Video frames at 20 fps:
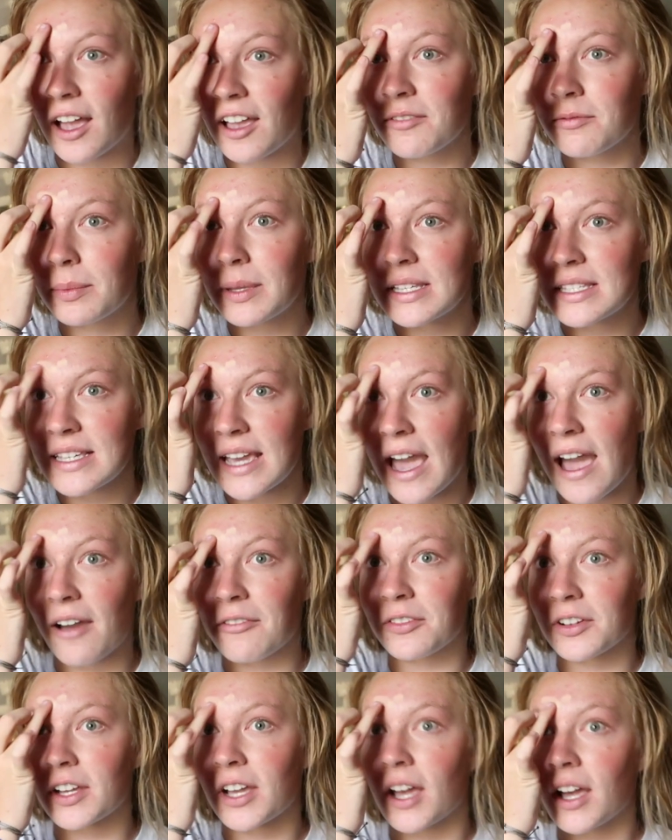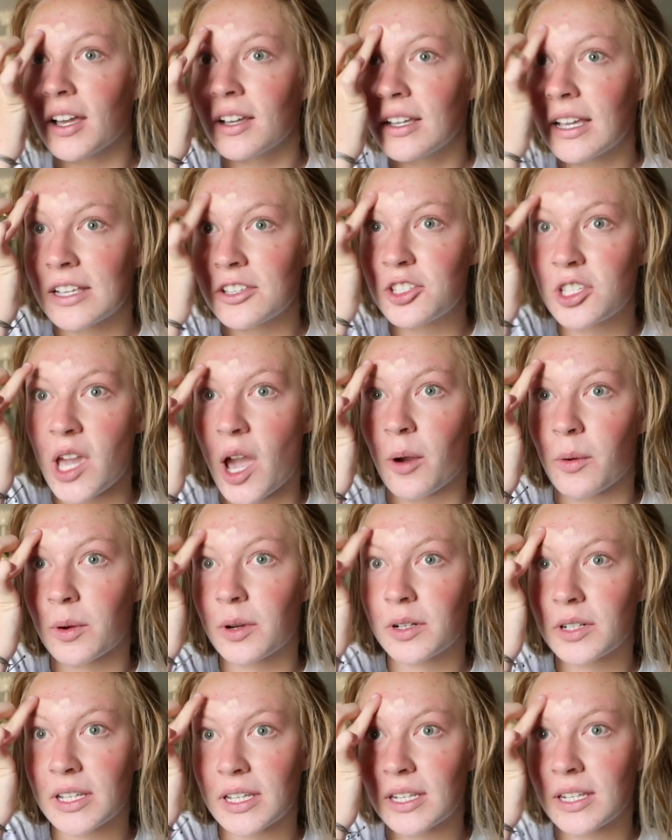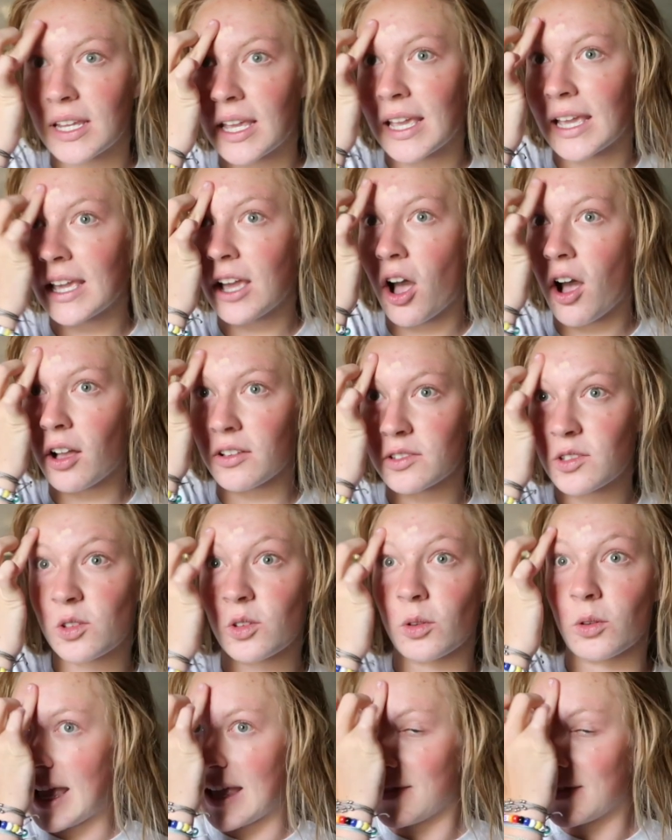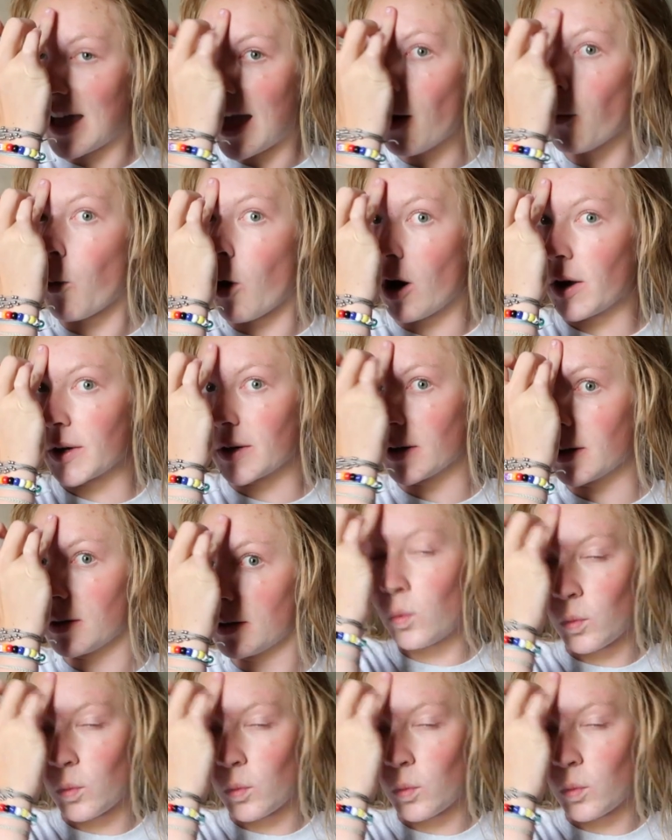I've been to Africa and showered in a hostel and that water